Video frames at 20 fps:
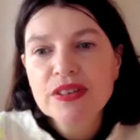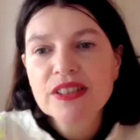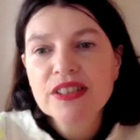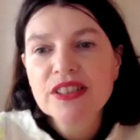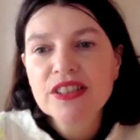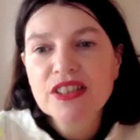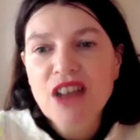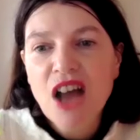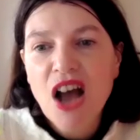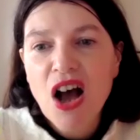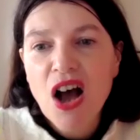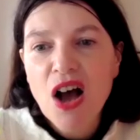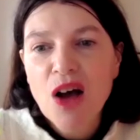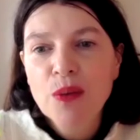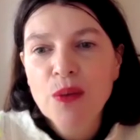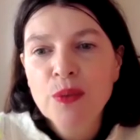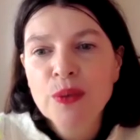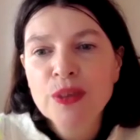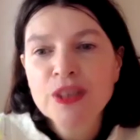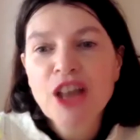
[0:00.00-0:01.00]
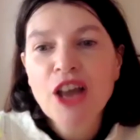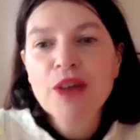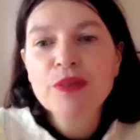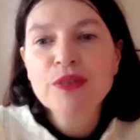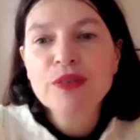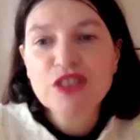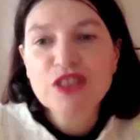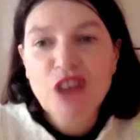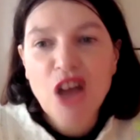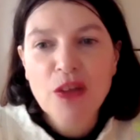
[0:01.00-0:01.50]
start, we
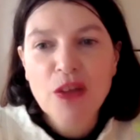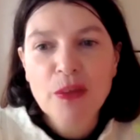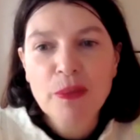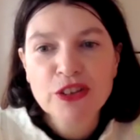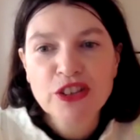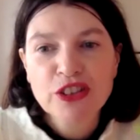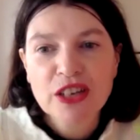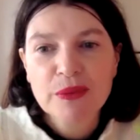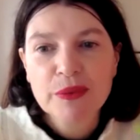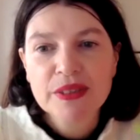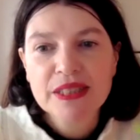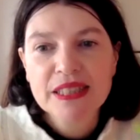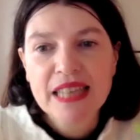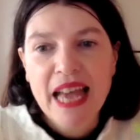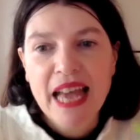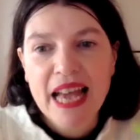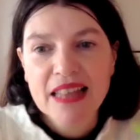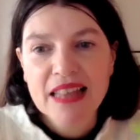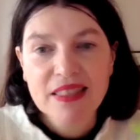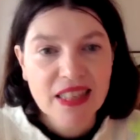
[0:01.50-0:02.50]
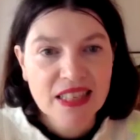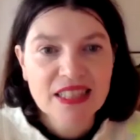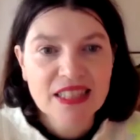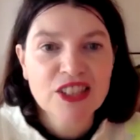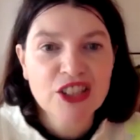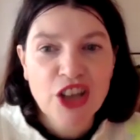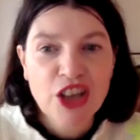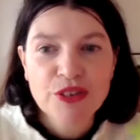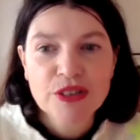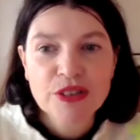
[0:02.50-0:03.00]
don't start the project with saying this
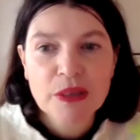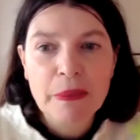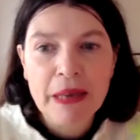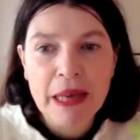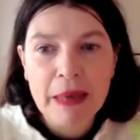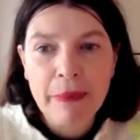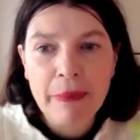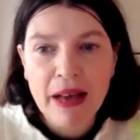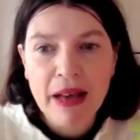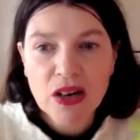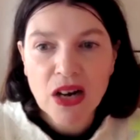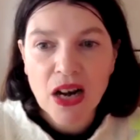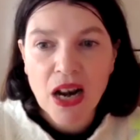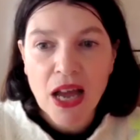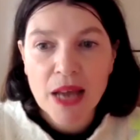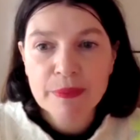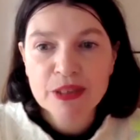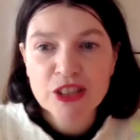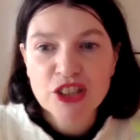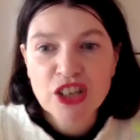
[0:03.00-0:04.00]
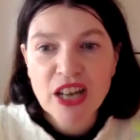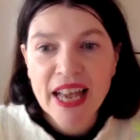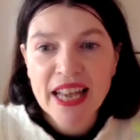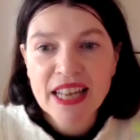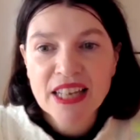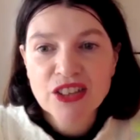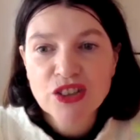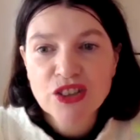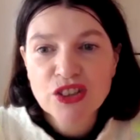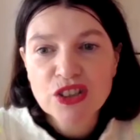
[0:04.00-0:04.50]
is going to be about climate
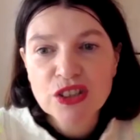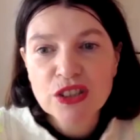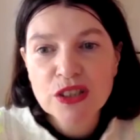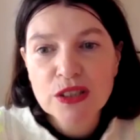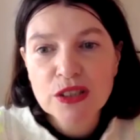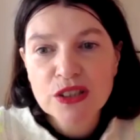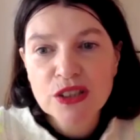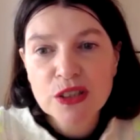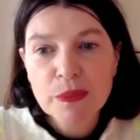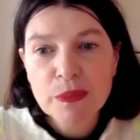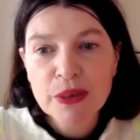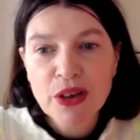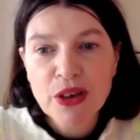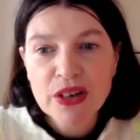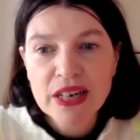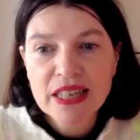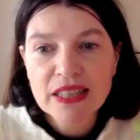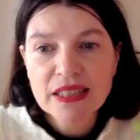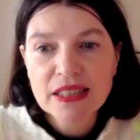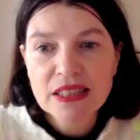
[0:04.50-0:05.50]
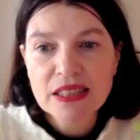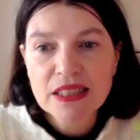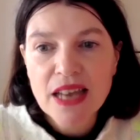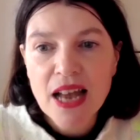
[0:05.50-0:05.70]
change, t- to be honest.